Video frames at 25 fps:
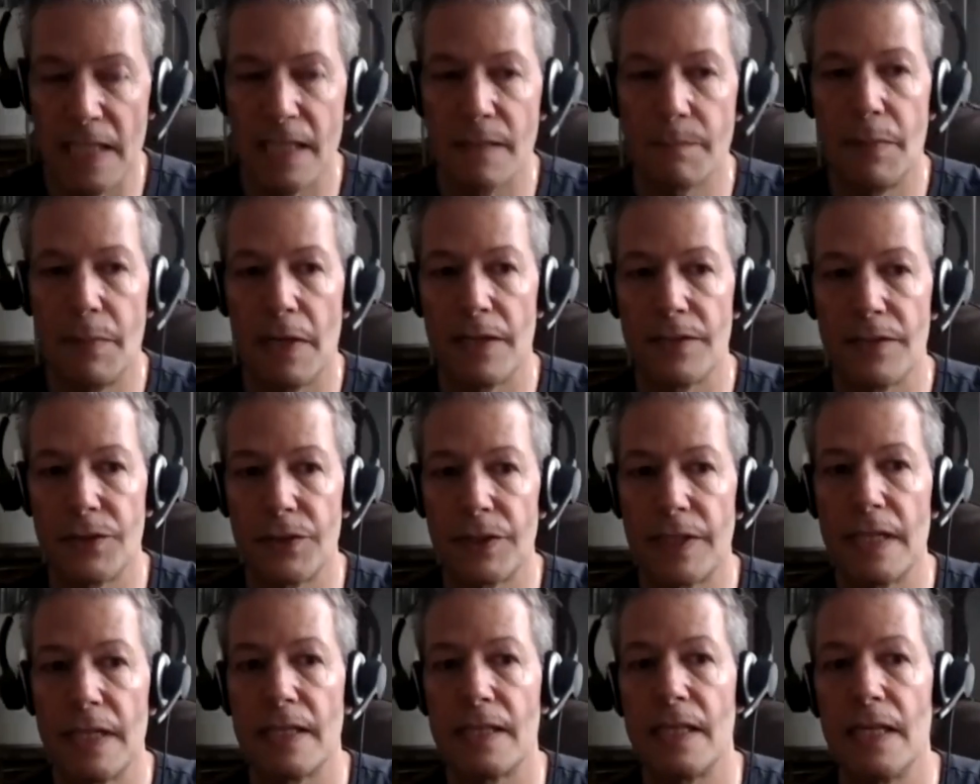sponsor,
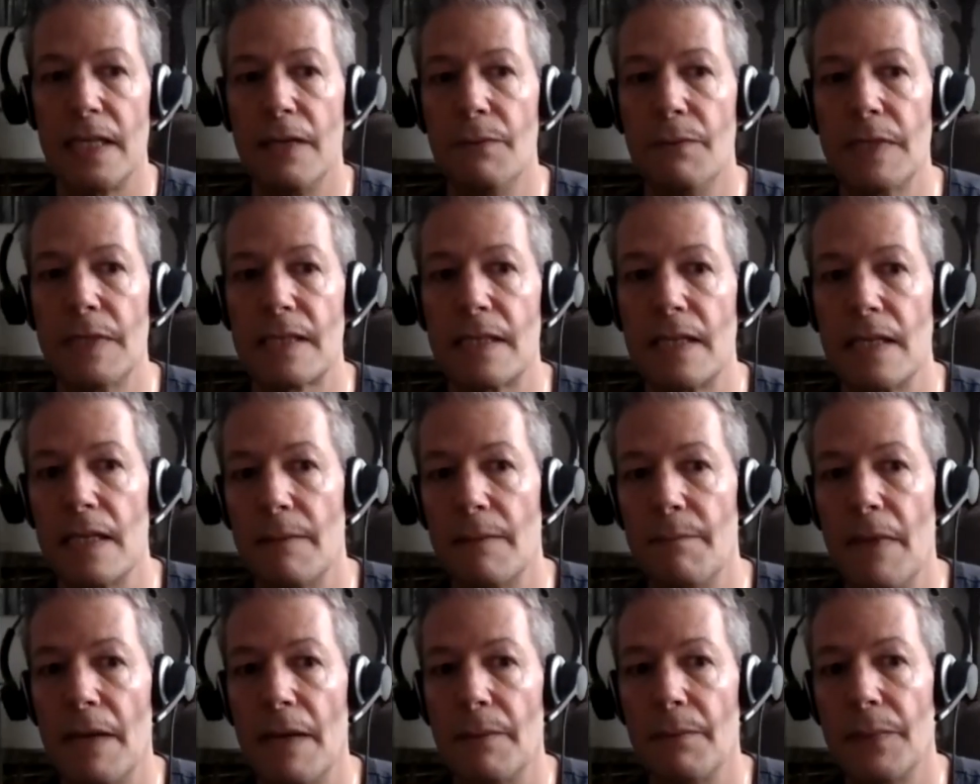because he was in a
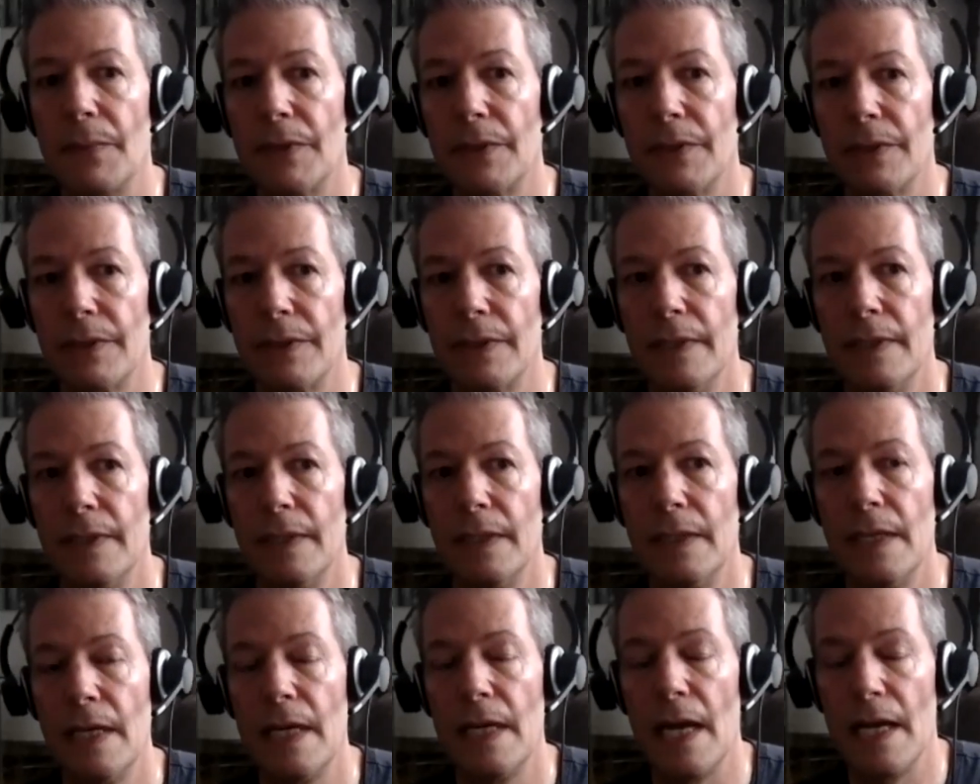member,
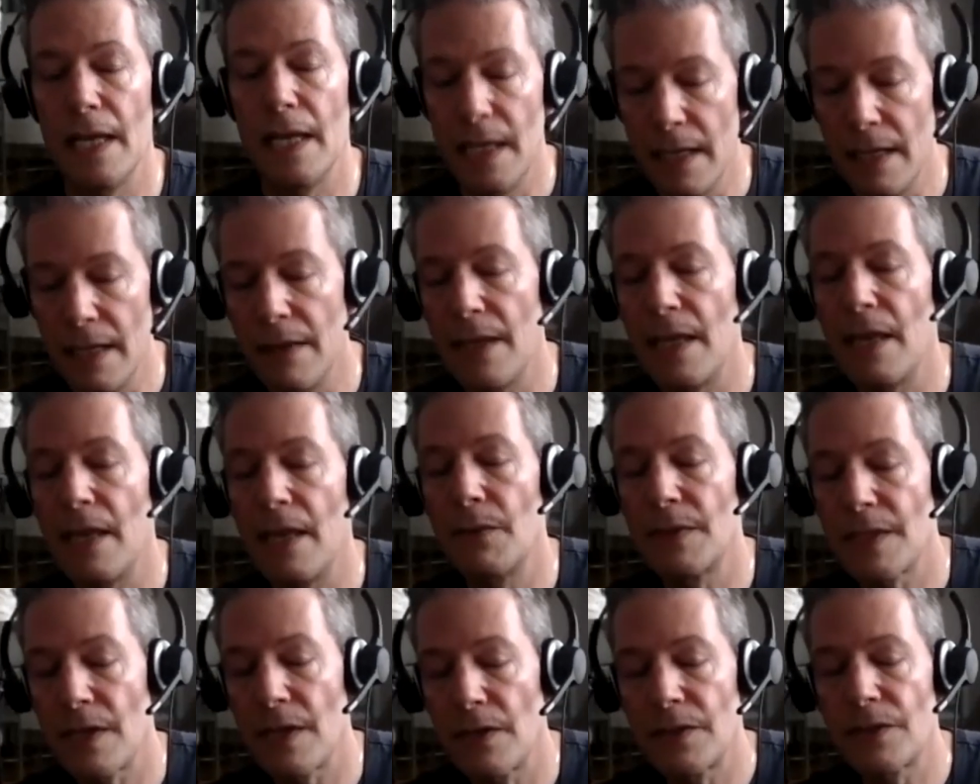he he
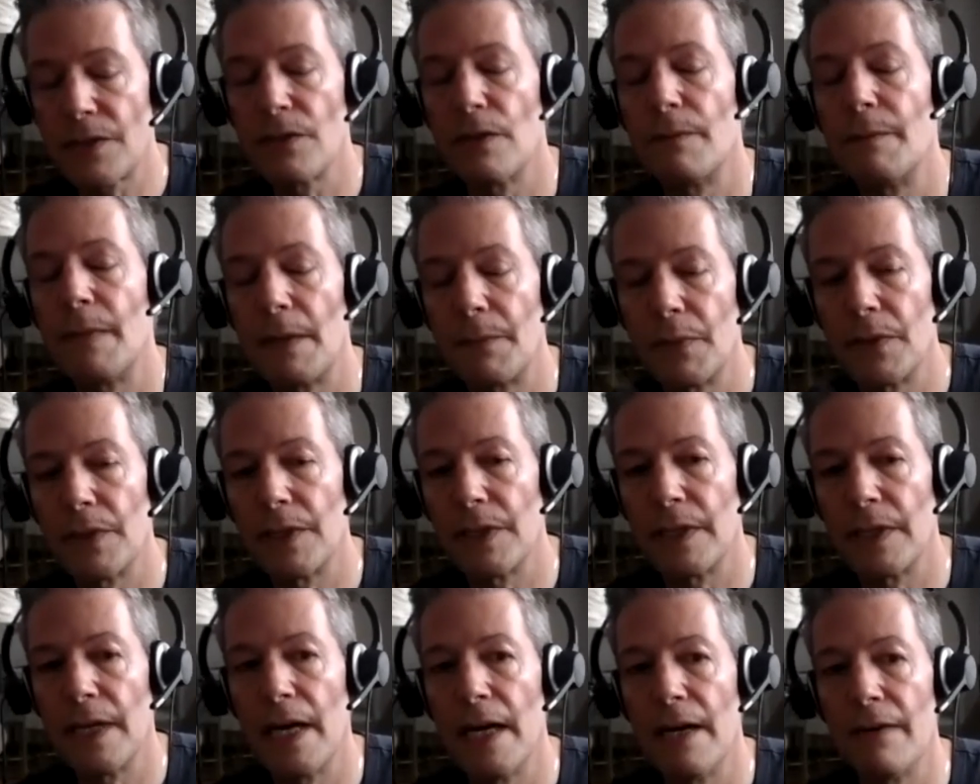was also a
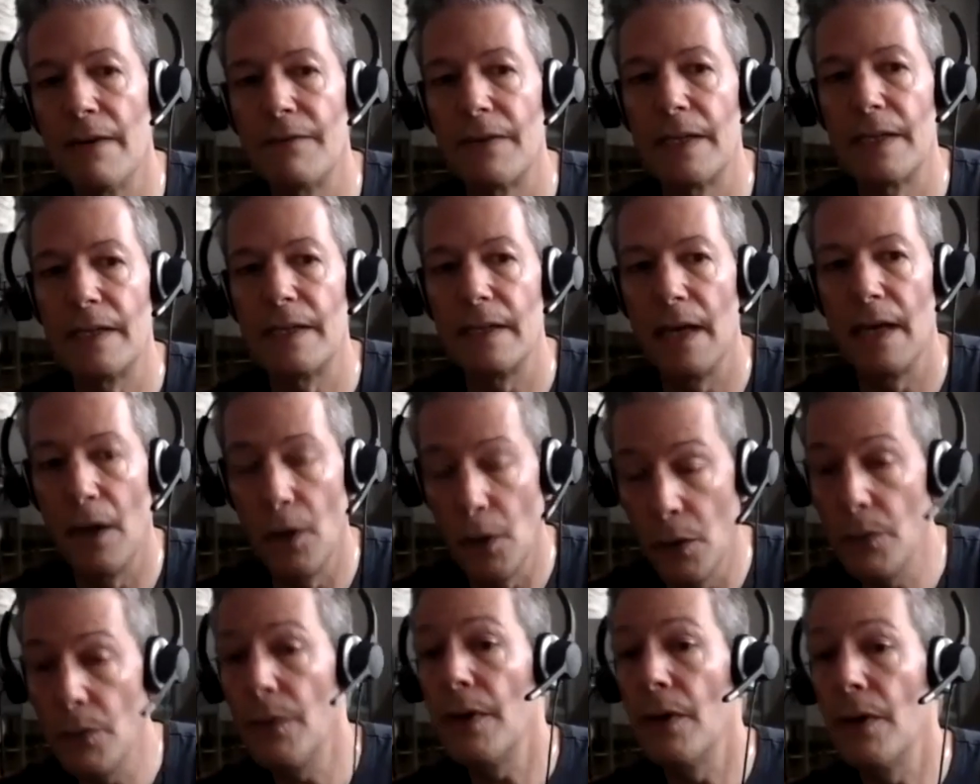member of an
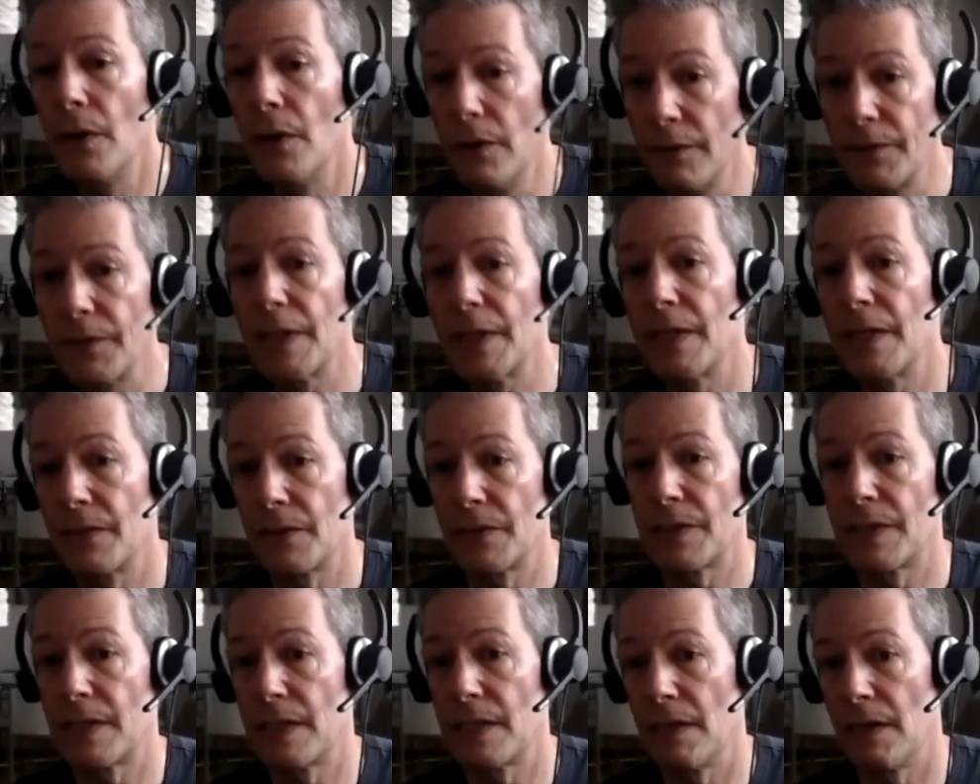o-
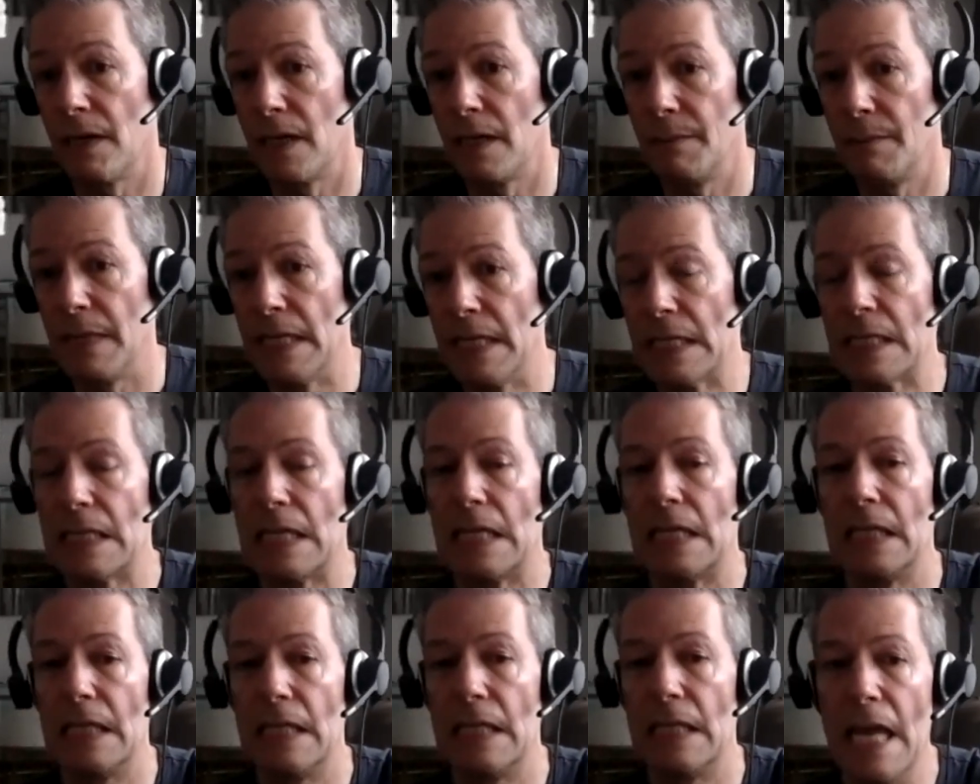Overeaters Anonymous,
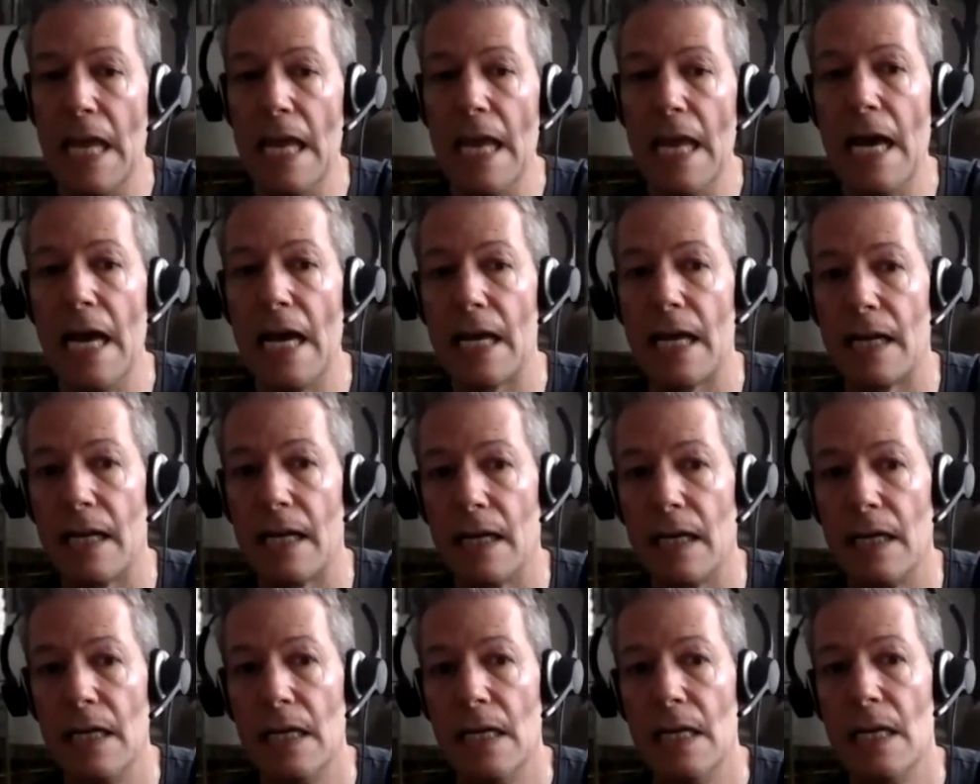and they had
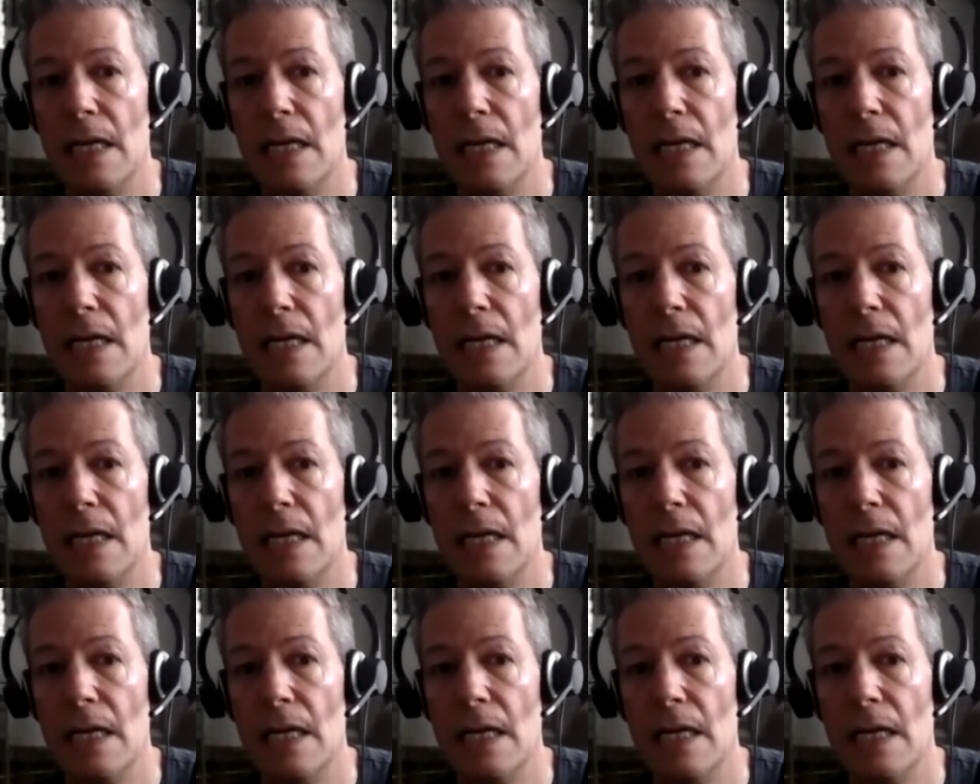a